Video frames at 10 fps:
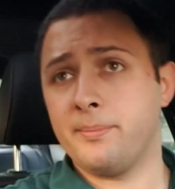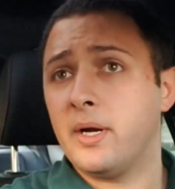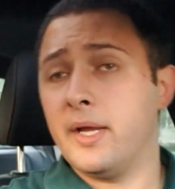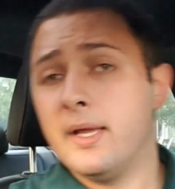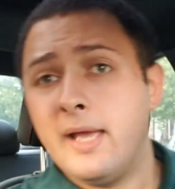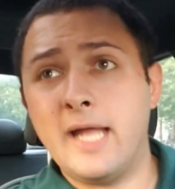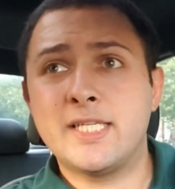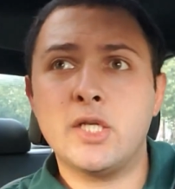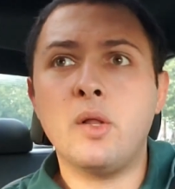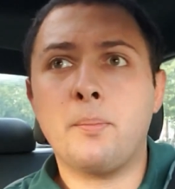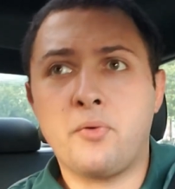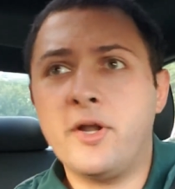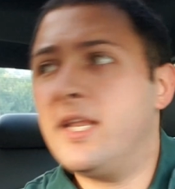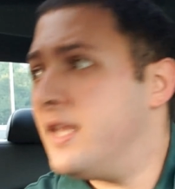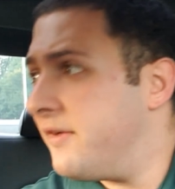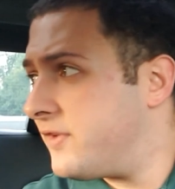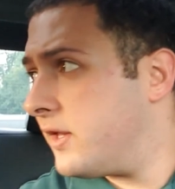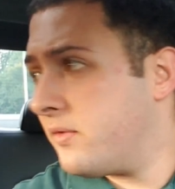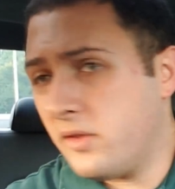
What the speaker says: but it's still a pretty nifty